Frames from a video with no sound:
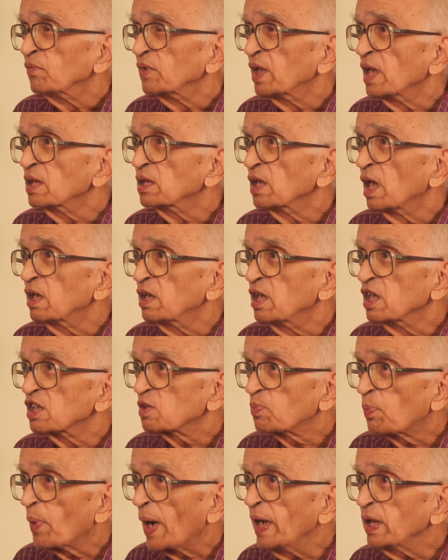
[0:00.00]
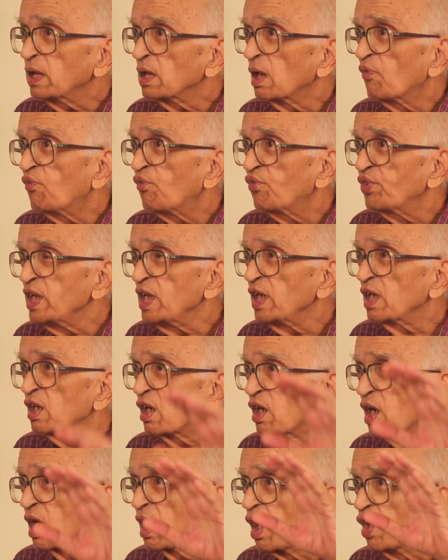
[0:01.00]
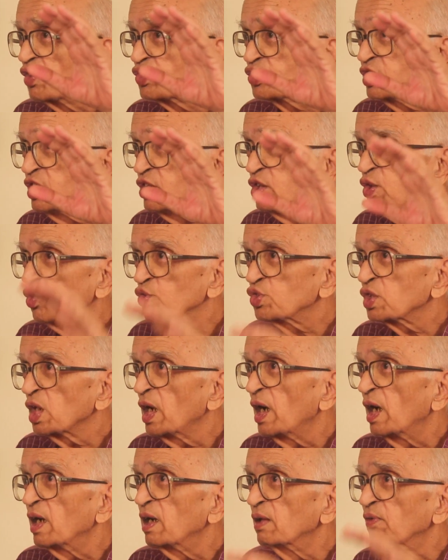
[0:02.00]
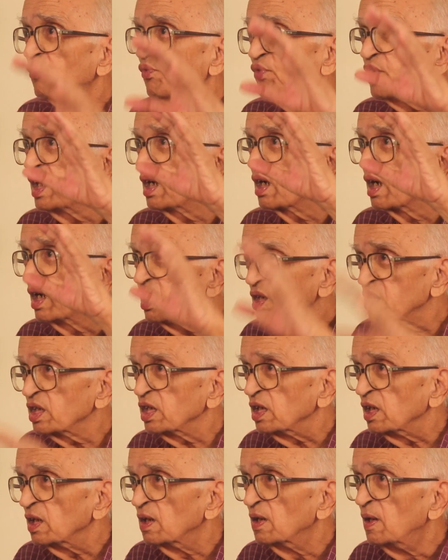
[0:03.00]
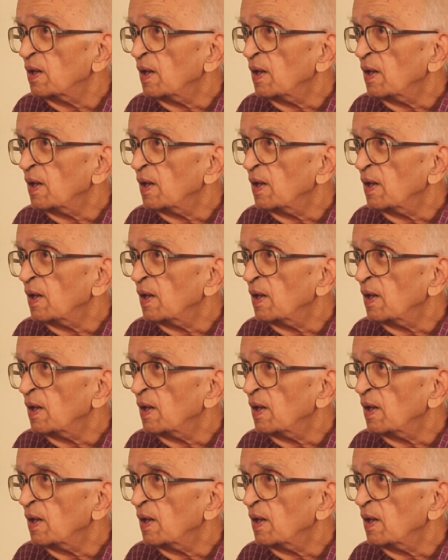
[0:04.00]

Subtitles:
Despite a free constitution and a free country,